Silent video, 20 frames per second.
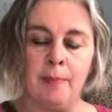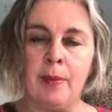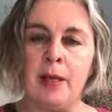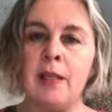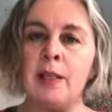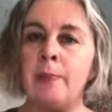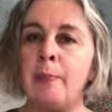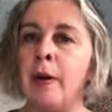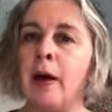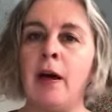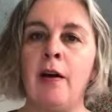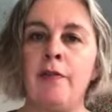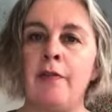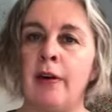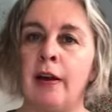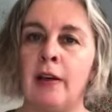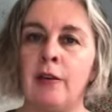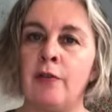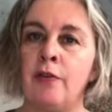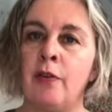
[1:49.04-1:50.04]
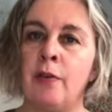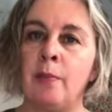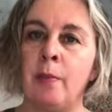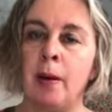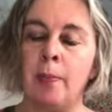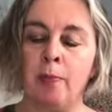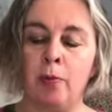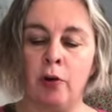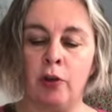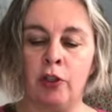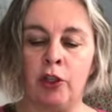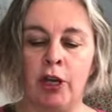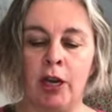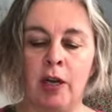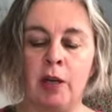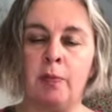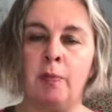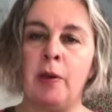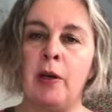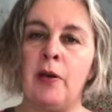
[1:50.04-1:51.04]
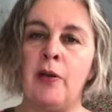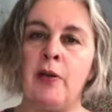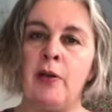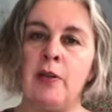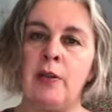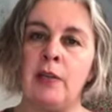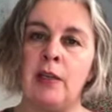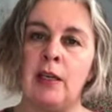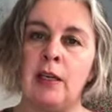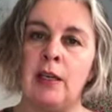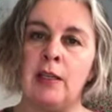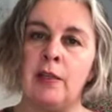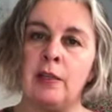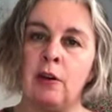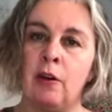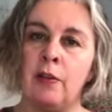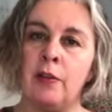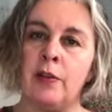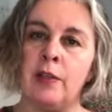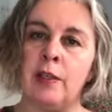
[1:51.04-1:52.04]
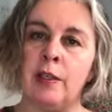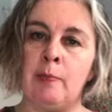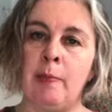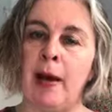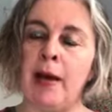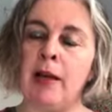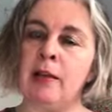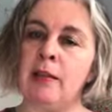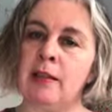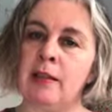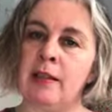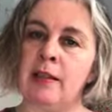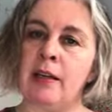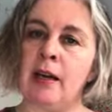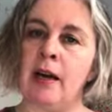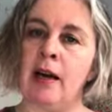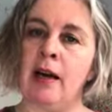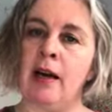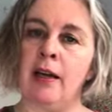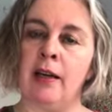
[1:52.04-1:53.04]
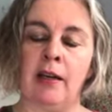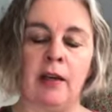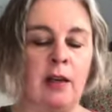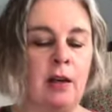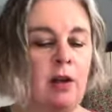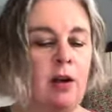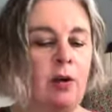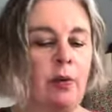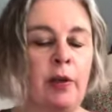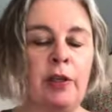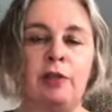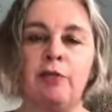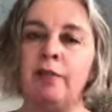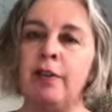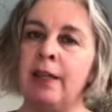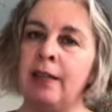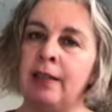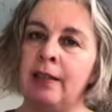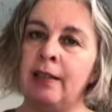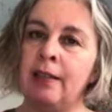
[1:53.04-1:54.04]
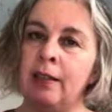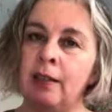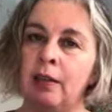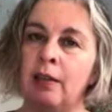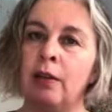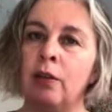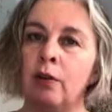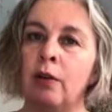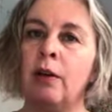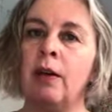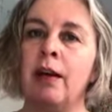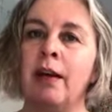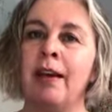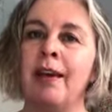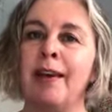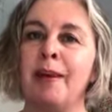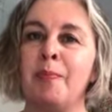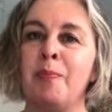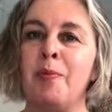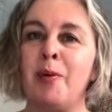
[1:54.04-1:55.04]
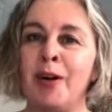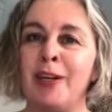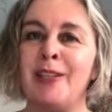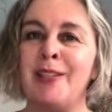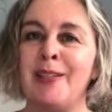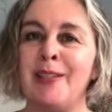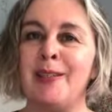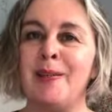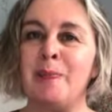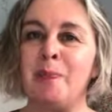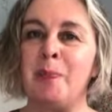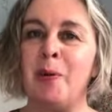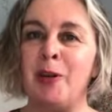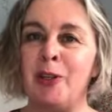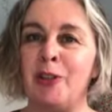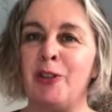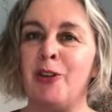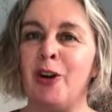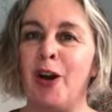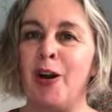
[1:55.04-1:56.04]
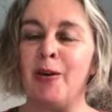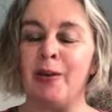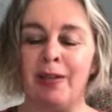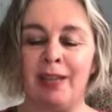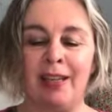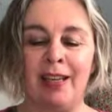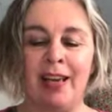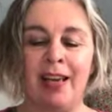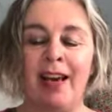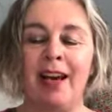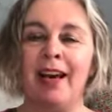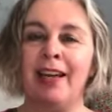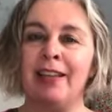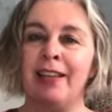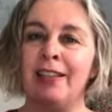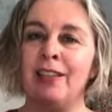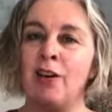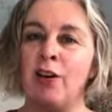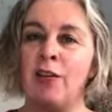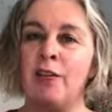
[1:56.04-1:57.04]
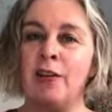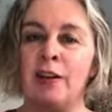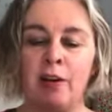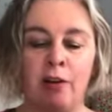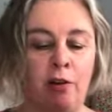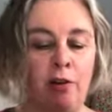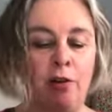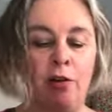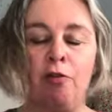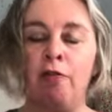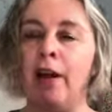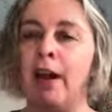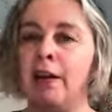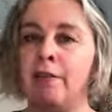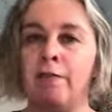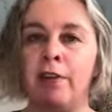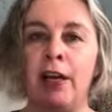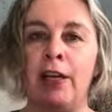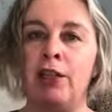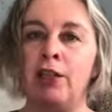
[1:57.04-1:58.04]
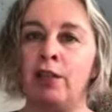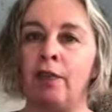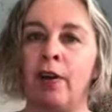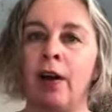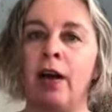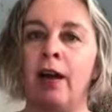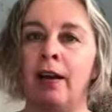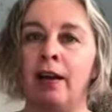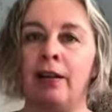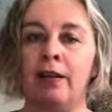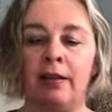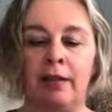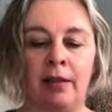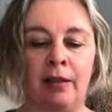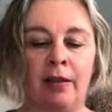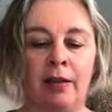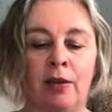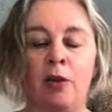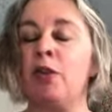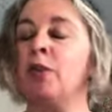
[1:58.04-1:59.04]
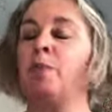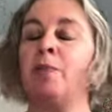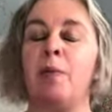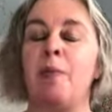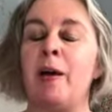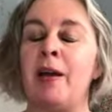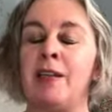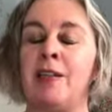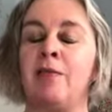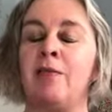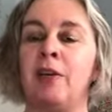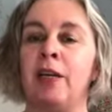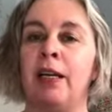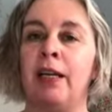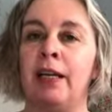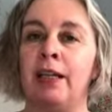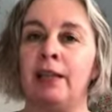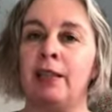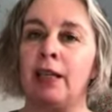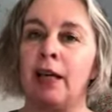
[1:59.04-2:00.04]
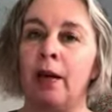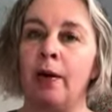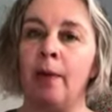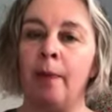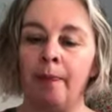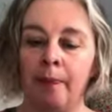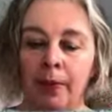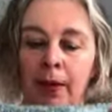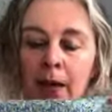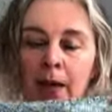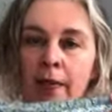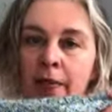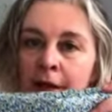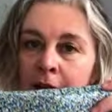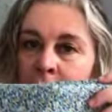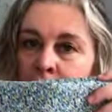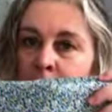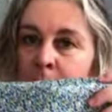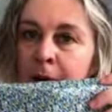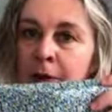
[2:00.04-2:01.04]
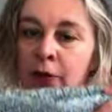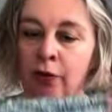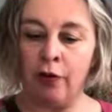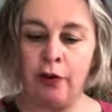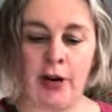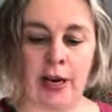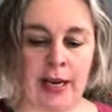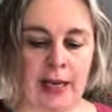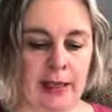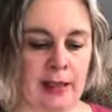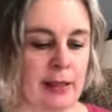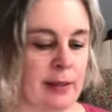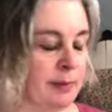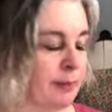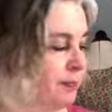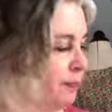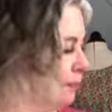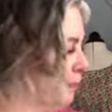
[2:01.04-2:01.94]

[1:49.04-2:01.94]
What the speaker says: It's perfect for my project because it's got this speckled design which really does look like impressionist brushstrokes, and it's got the great range of colours. It couldn't be better really. So that's for my trees.